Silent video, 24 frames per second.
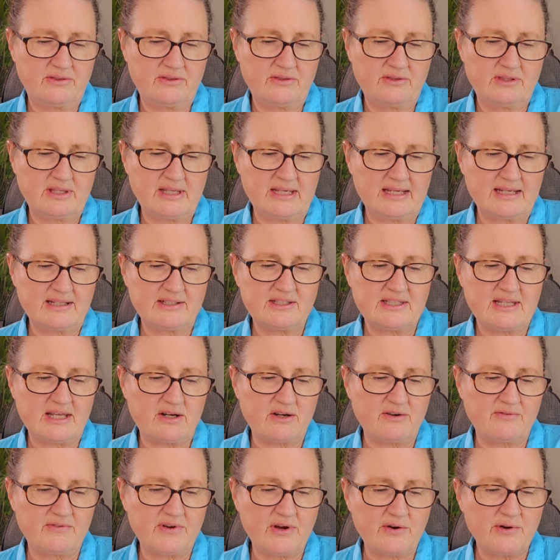things that
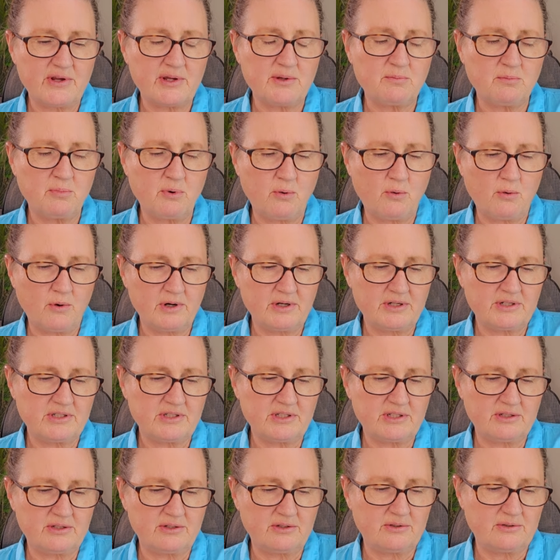are very important
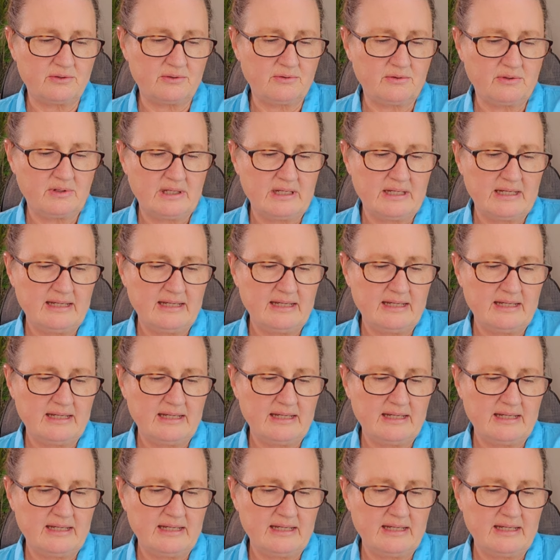to you,